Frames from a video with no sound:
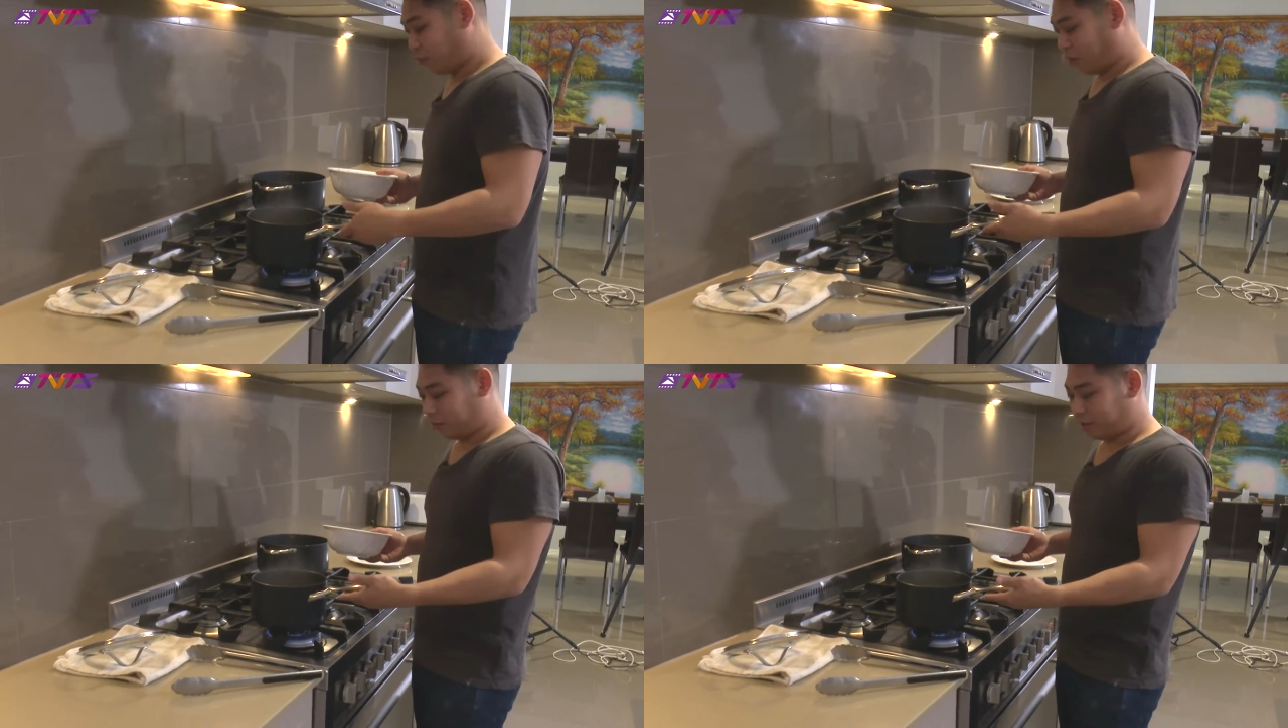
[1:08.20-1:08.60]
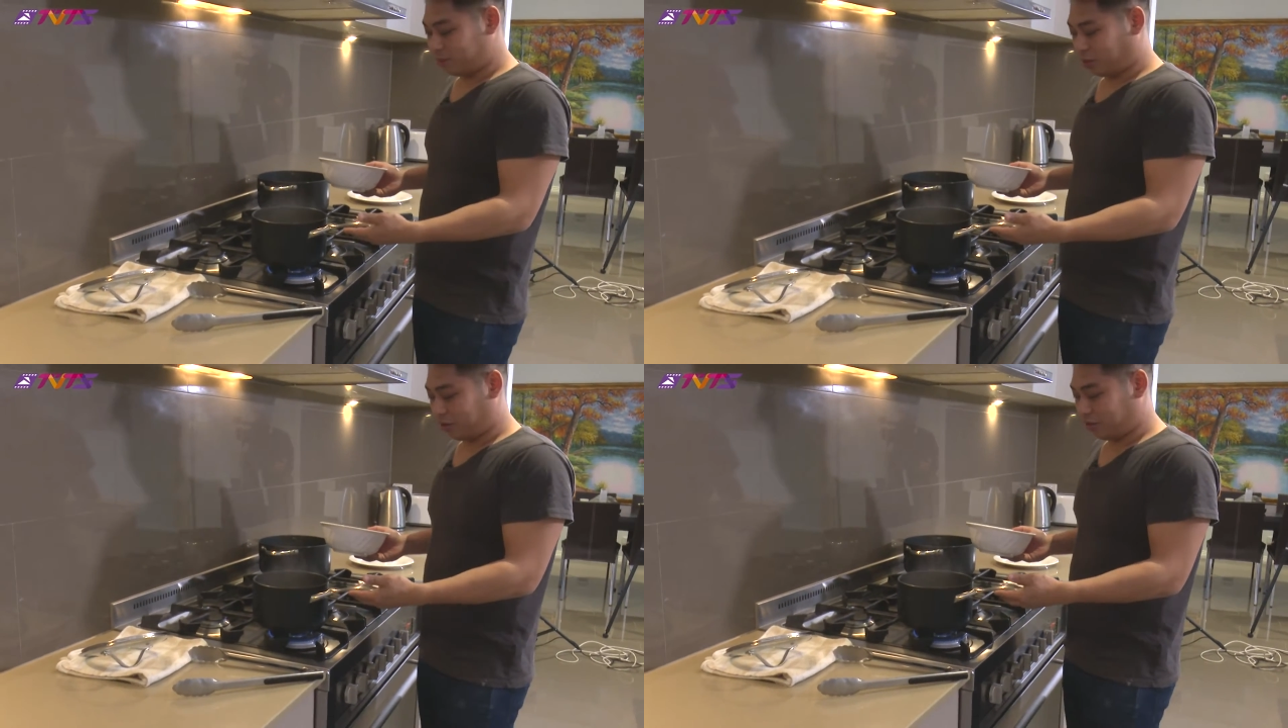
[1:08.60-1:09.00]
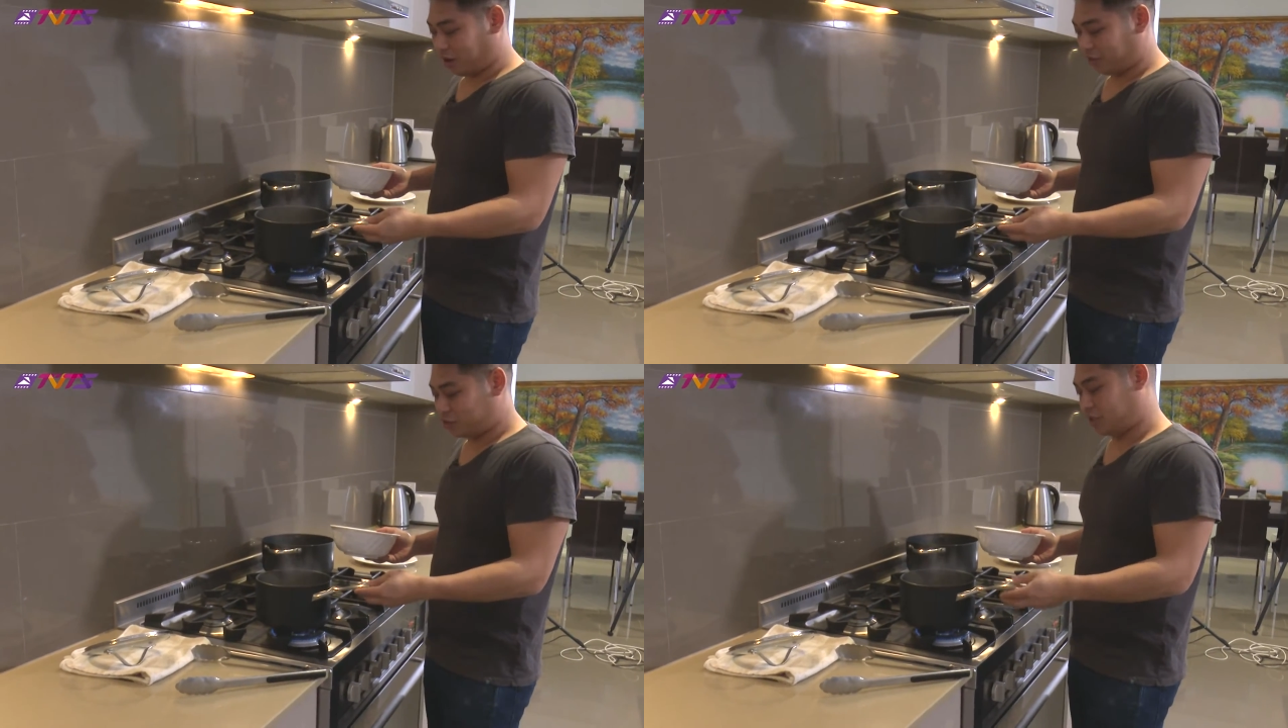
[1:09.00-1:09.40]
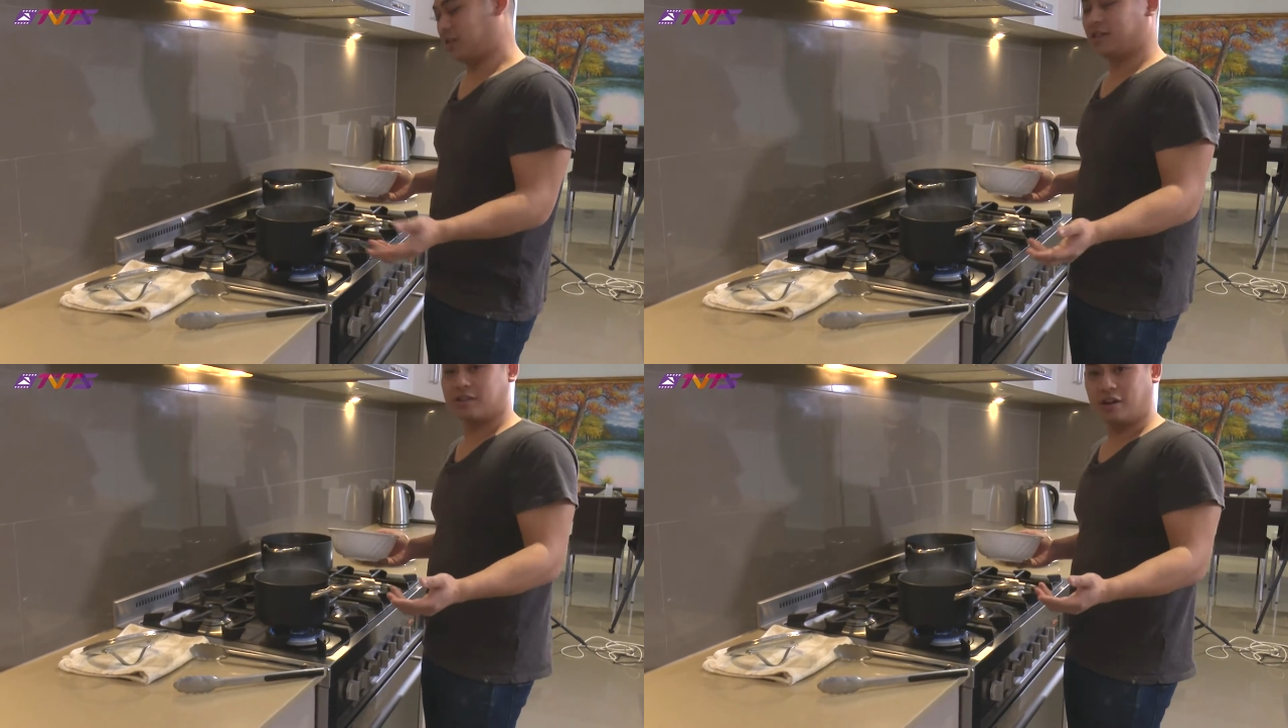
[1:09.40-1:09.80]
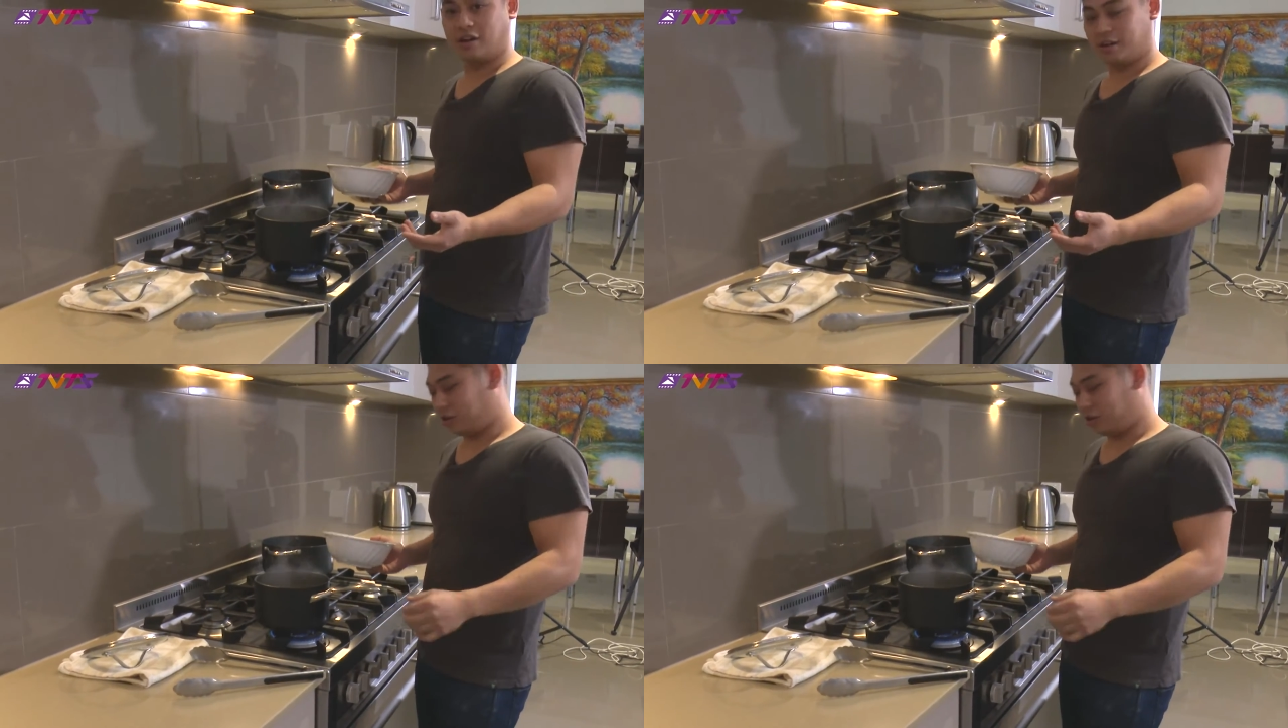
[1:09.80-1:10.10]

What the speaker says: rolling ball of chicken stock.